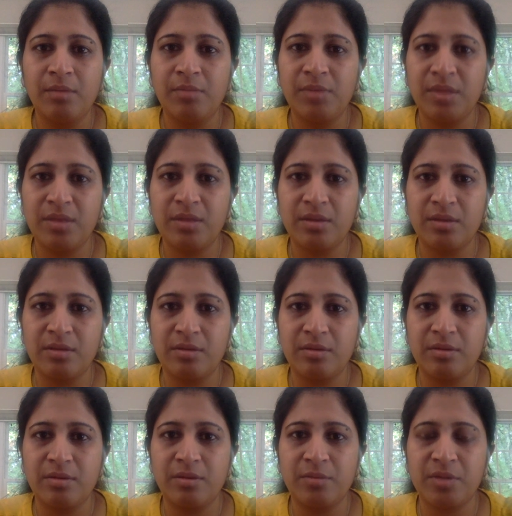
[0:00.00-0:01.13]
please consider
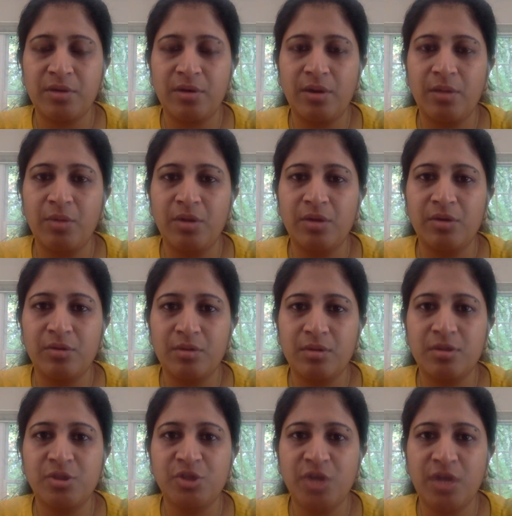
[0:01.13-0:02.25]
subscribing to this
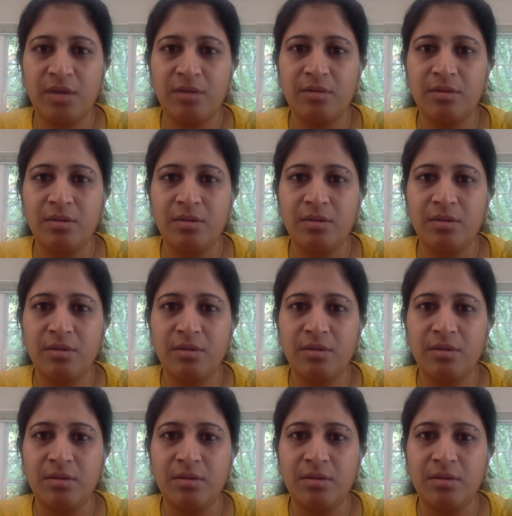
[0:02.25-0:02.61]
channel.